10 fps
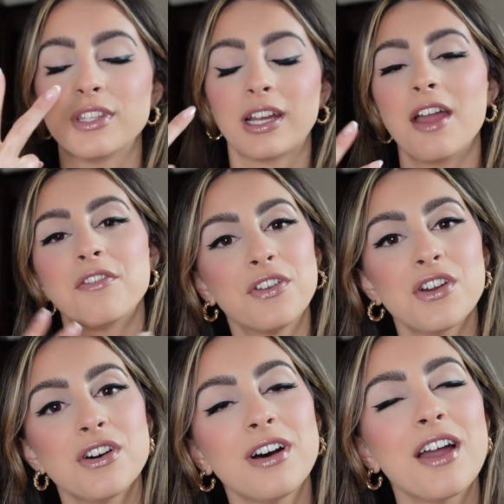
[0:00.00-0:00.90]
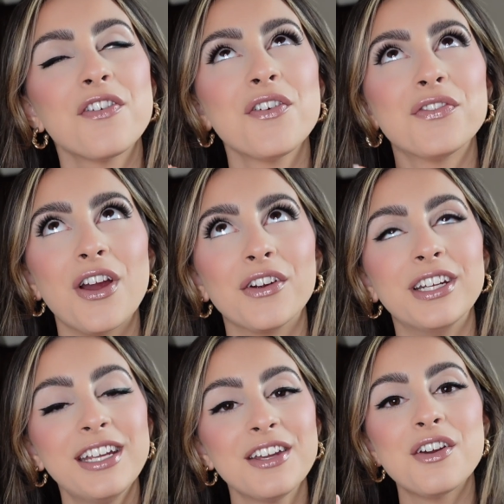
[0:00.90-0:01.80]
Like I feel
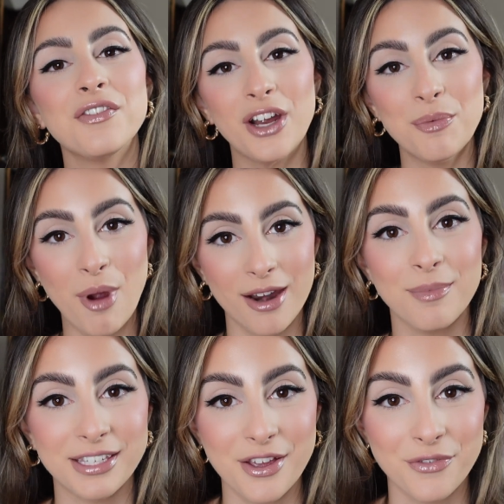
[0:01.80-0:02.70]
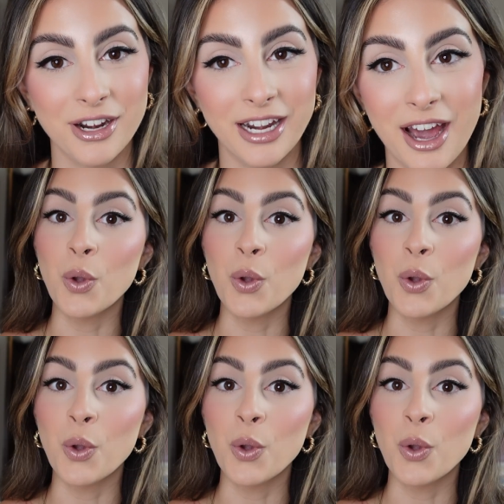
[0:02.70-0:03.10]
very proud of myself right now.